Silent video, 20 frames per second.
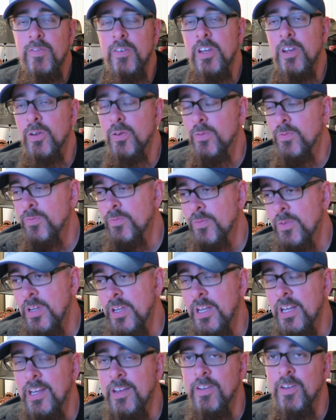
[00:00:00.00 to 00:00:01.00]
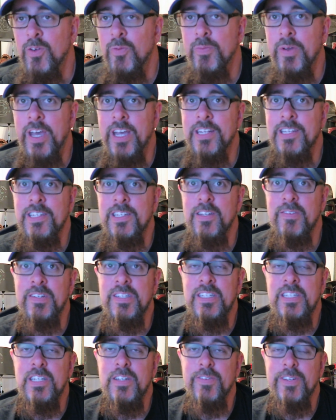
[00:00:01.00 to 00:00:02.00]
You know, go back to
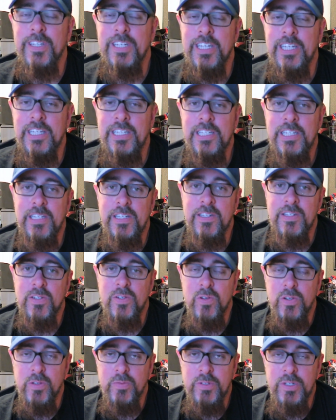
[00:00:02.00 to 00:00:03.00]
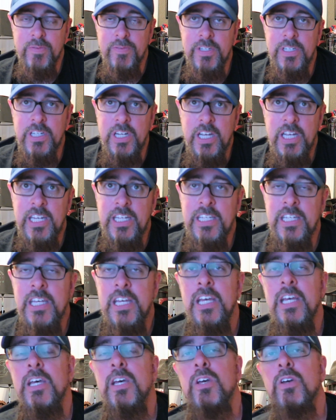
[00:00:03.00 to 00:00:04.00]
WCW days, he just called himself the Giant,
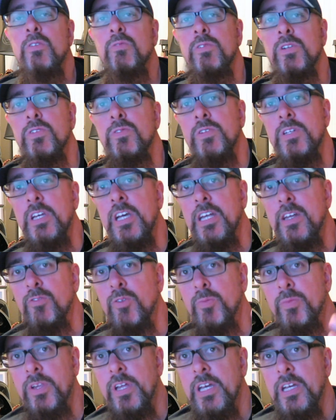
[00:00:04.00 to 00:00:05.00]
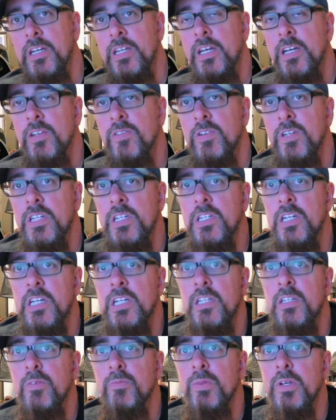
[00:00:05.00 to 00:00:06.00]
which was kind of a play on Andre the
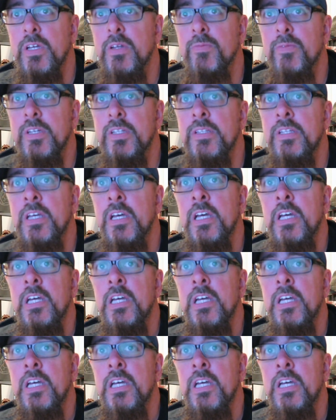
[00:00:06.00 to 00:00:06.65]
Giant to begin with.